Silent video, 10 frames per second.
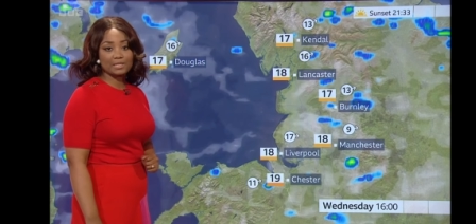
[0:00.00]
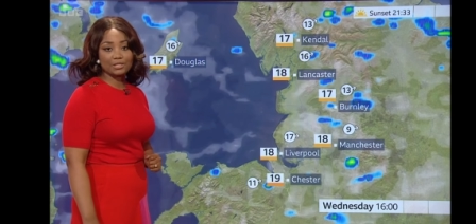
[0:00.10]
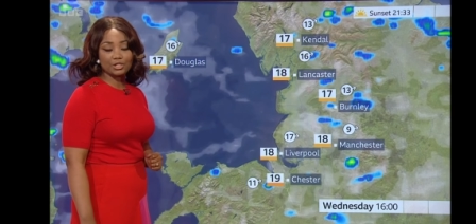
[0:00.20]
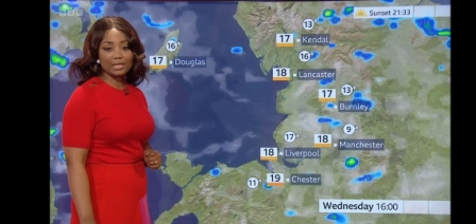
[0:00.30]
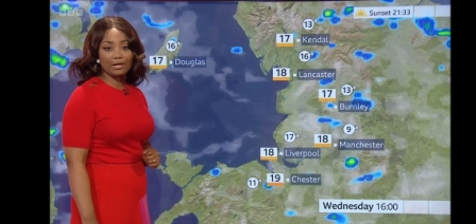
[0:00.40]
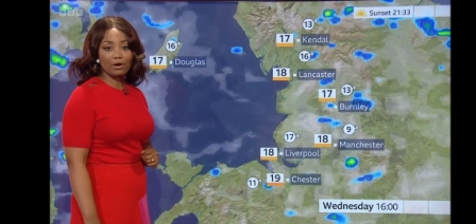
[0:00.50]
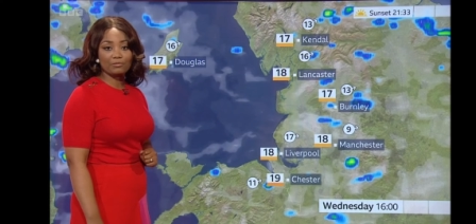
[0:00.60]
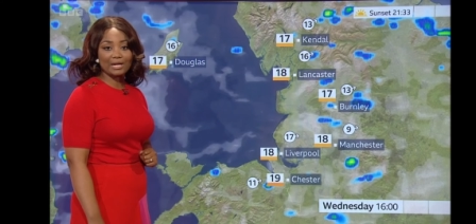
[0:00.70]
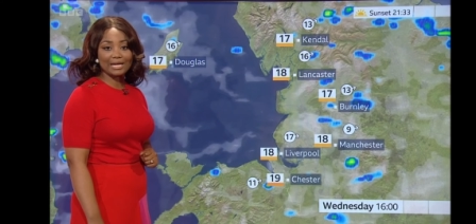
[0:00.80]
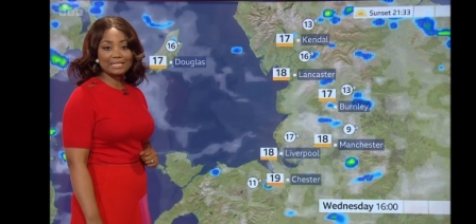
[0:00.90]
potentially
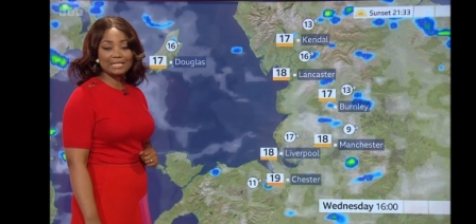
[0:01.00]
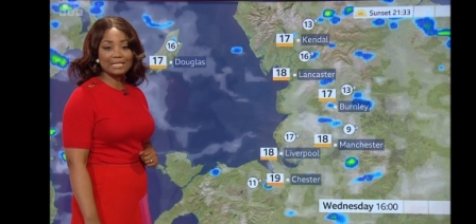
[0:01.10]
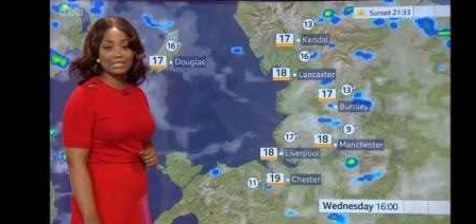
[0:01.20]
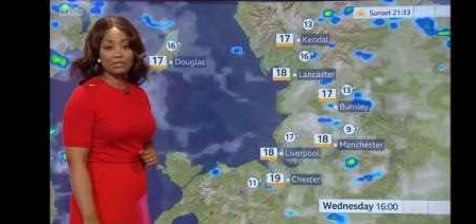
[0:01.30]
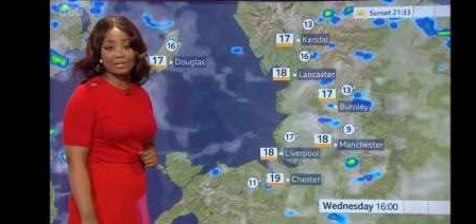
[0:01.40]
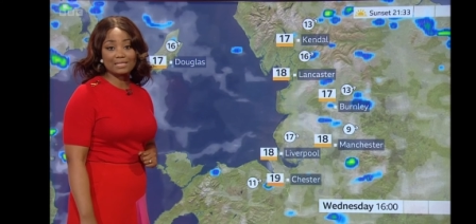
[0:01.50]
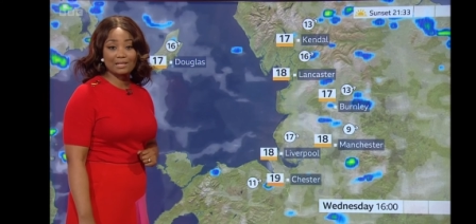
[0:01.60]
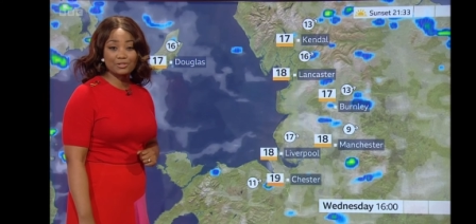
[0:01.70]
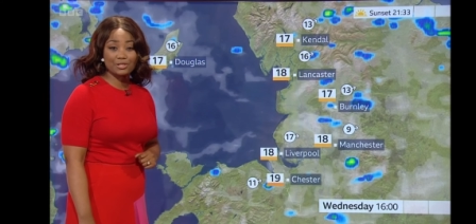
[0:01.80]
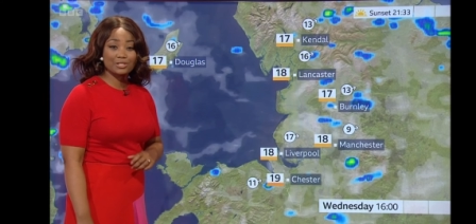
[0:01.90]
of 19 degrees
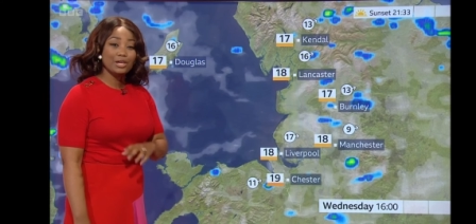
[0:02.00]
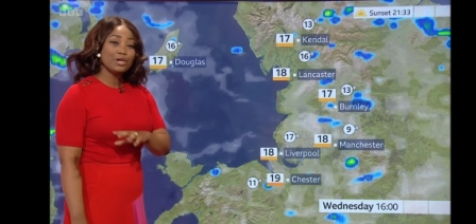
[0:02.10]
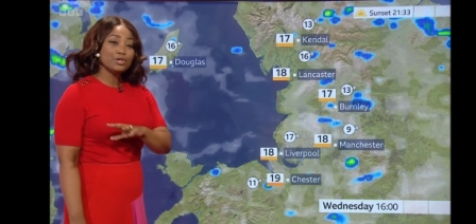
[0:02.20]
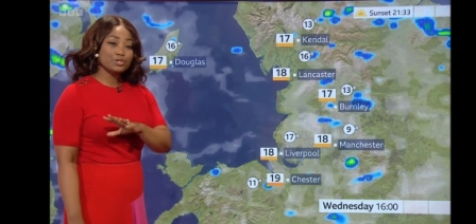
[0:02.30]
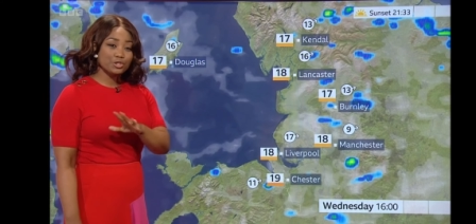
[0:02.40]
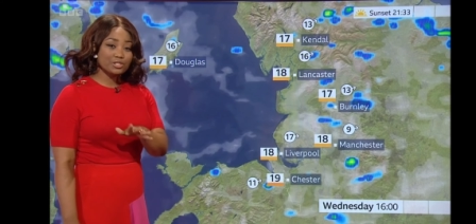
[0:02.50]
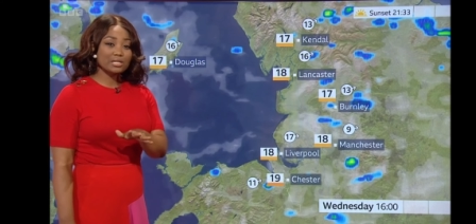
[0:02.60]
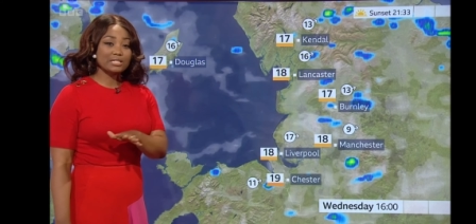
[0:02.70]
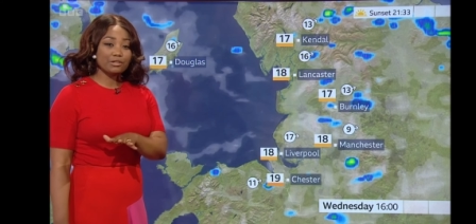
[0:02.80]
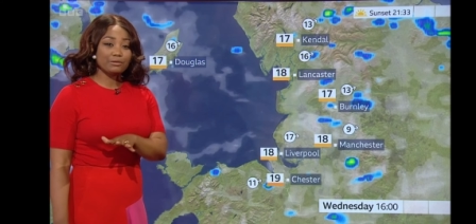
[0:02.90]
Celsius. So just
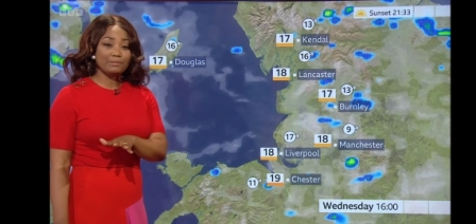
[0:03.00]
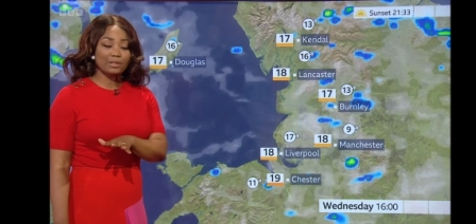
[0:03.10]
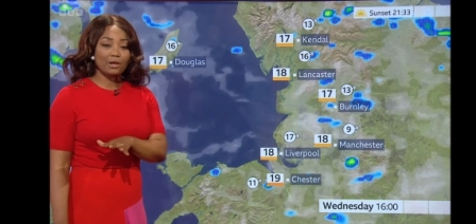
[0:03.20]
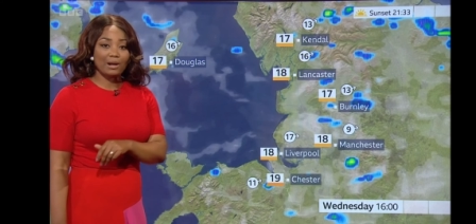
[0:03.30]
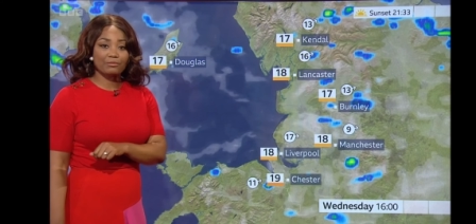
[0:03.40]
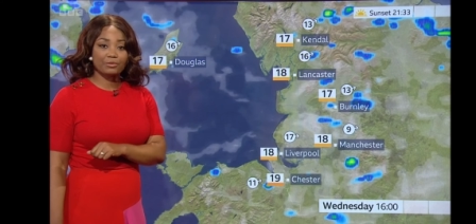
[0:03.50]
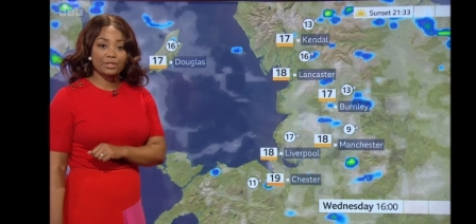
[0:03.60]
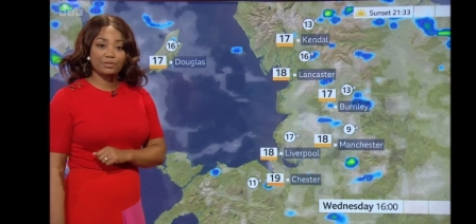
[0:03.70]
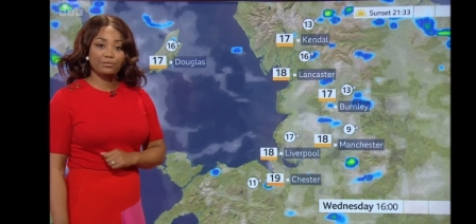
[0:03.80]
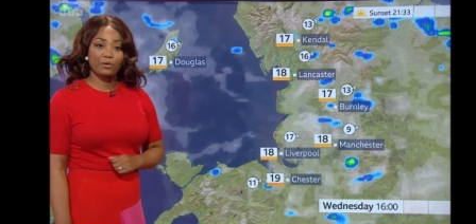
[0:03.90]
a degree below
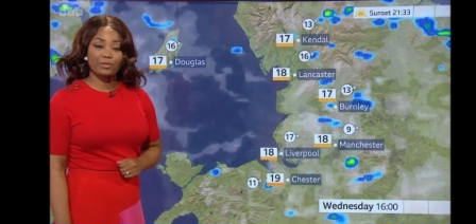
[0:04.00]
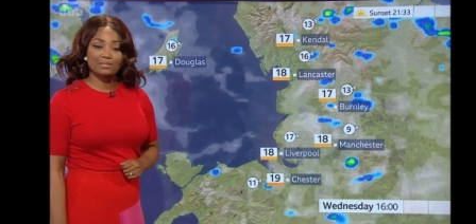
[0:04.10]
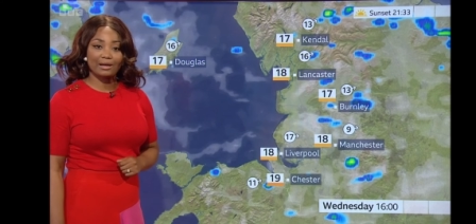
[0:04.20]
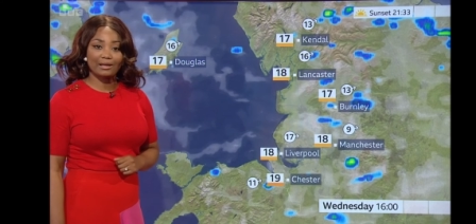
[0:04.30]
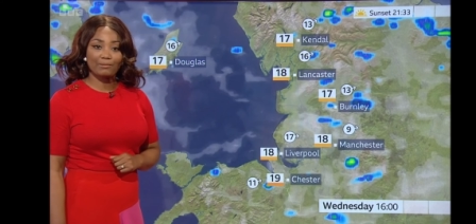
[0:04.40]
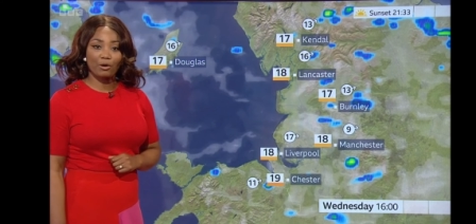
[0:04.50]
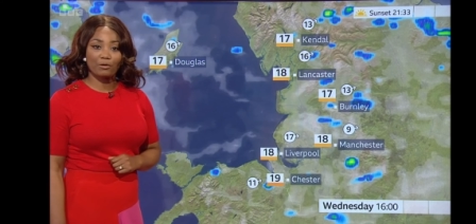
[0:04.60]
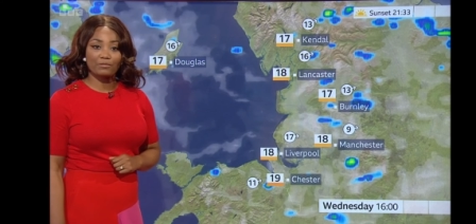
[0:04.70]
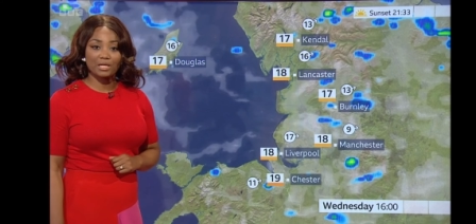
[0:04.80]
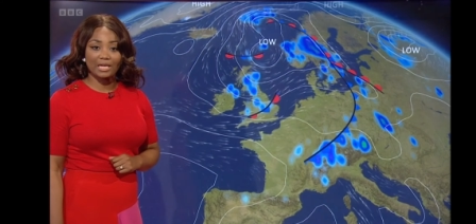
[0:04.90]
average for the time
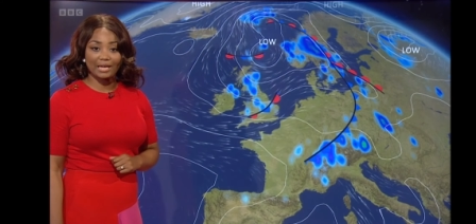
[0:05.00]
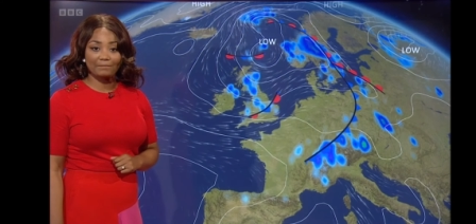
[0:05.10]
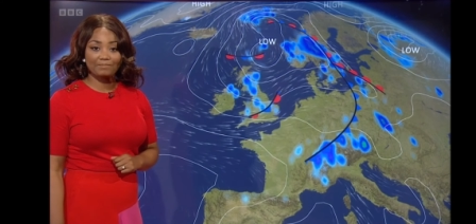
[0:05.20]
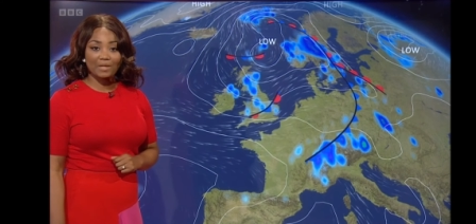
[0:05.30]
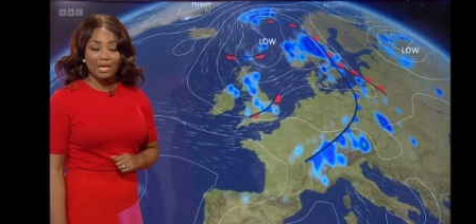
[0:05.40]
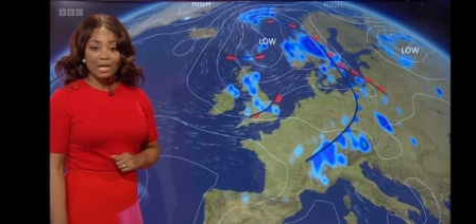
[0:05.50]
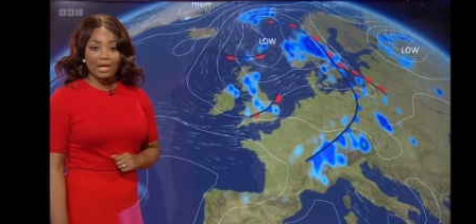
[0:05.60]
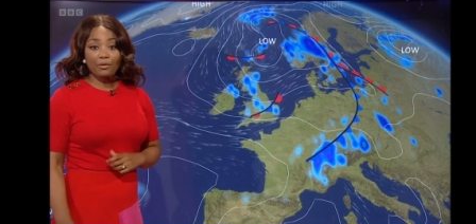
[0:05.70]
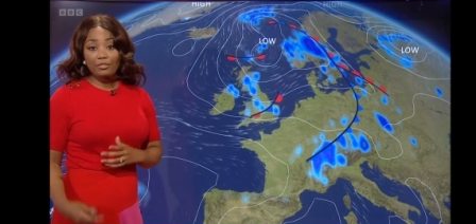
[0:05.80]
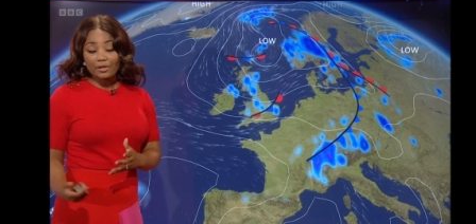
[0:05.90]
of the year.
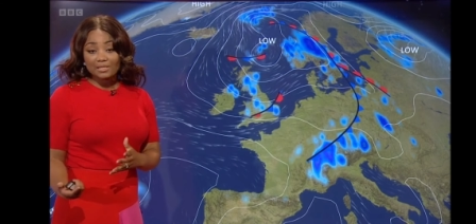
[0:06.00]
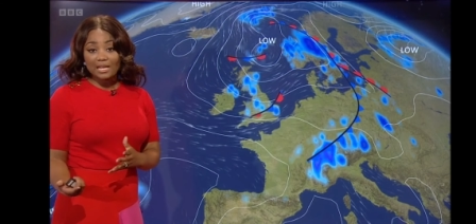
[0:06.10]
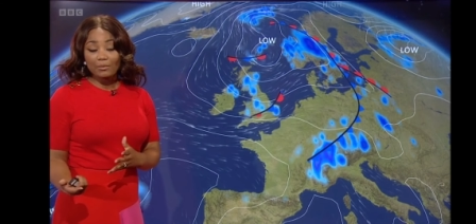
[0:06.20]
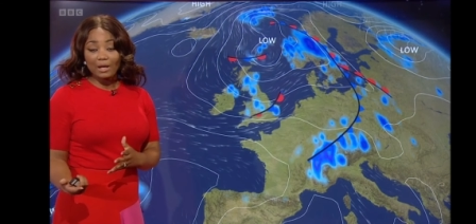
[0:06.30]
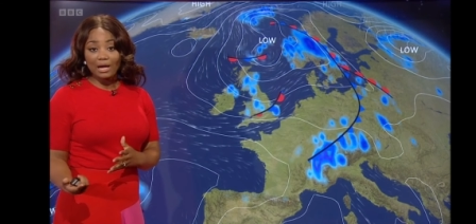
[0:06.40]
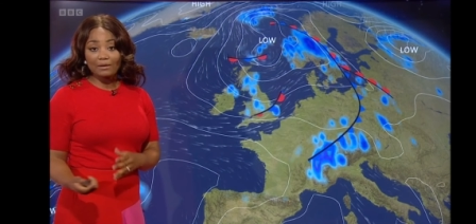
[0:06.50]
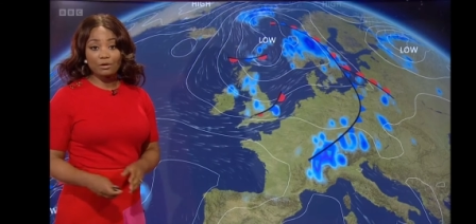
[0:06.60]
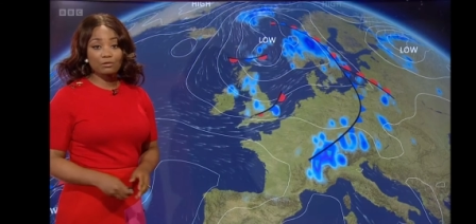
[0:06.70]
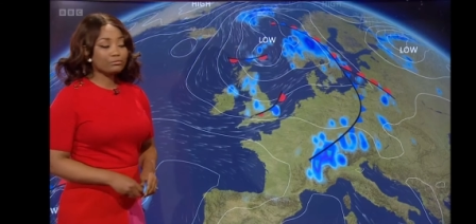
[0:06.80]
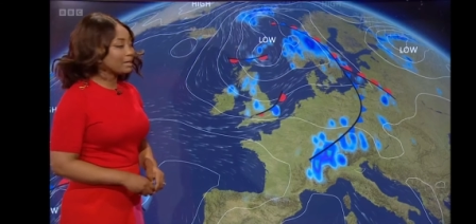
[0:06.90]
On Thursday, we have a